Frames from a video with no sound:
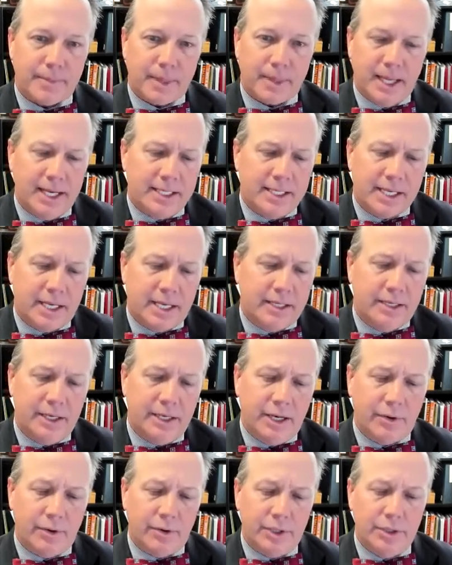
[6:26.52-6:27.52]
And he said,
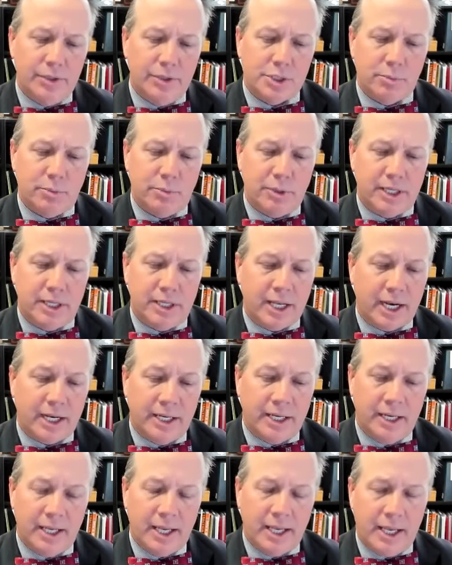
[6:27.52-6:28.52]
it used to be
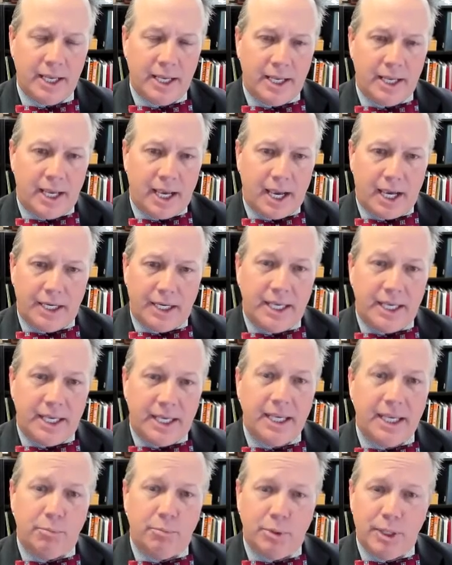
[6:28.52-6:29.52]
that I'd
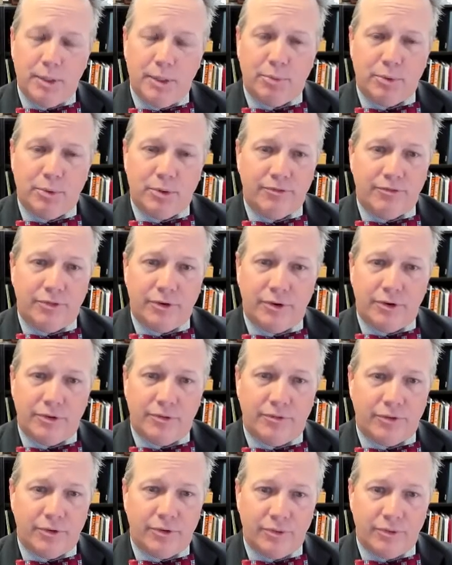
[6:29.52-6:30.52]
keep people
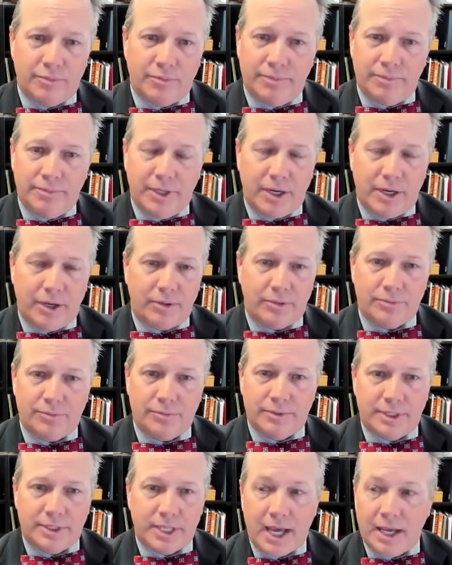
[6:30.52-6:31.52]
for
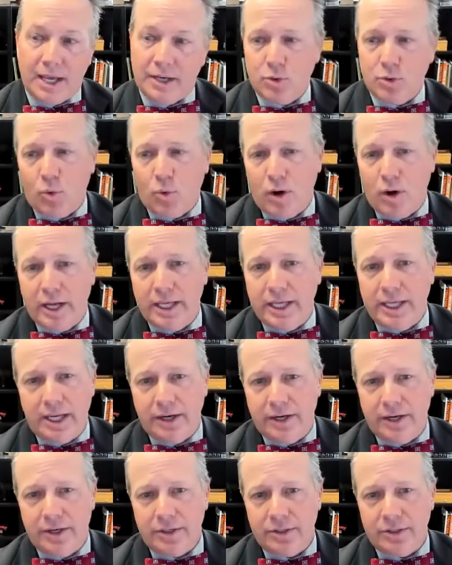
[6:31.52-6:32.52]
10, 20
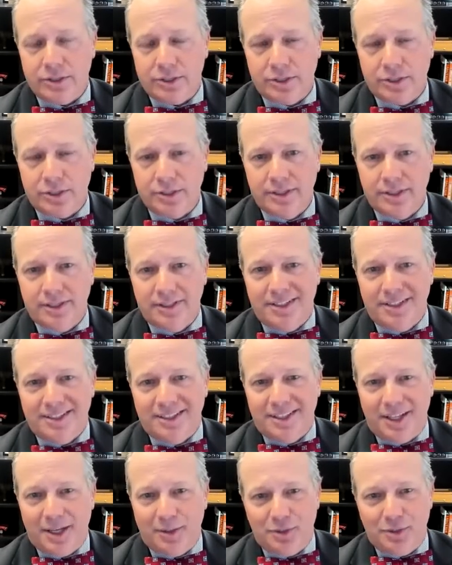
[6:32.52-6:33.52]
years.
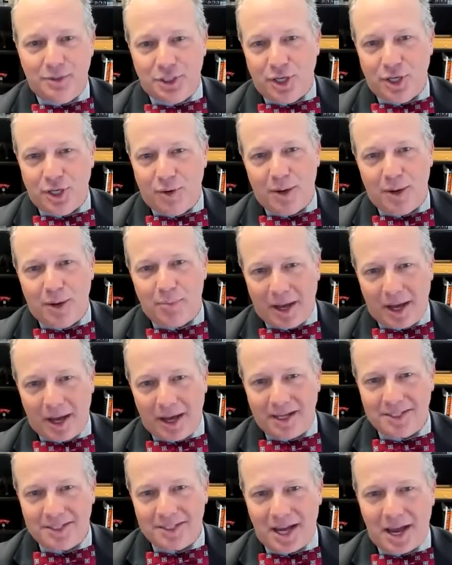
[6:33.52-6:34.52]
They would show up
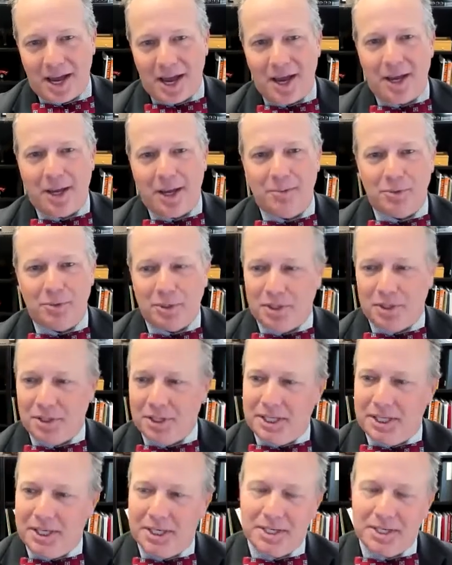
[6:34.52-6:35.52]
on time,
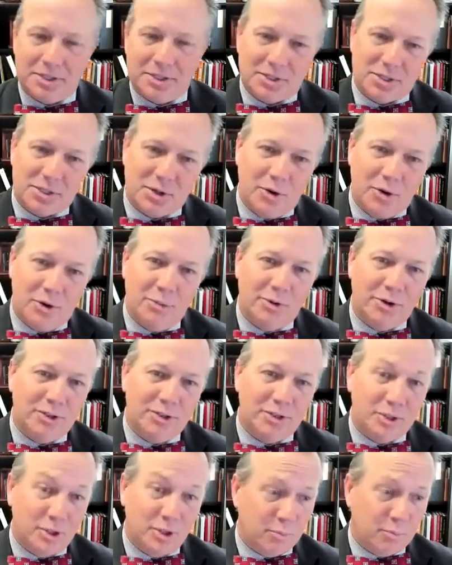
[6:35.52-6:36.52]
clean and
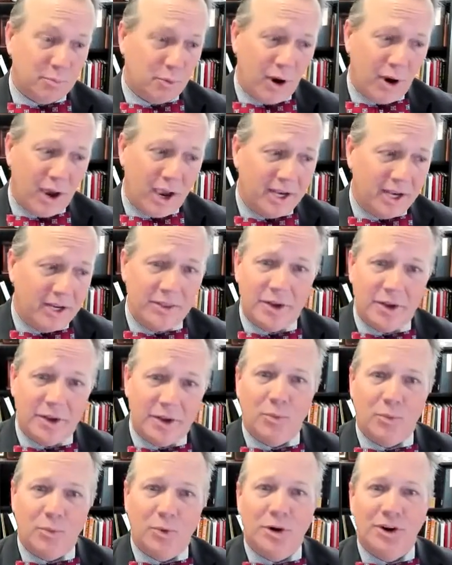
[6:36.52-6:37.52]
sober, took pride in
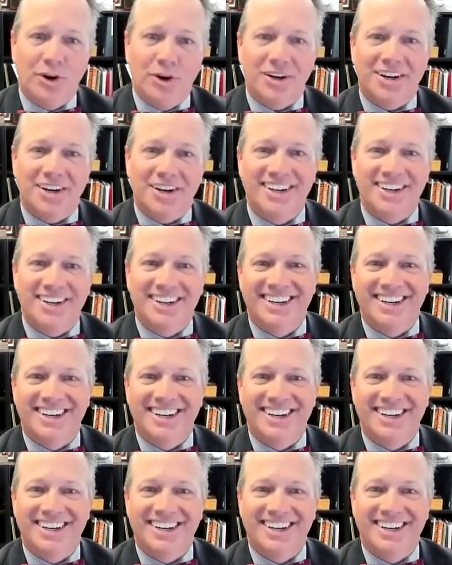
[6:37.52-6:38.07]
their work.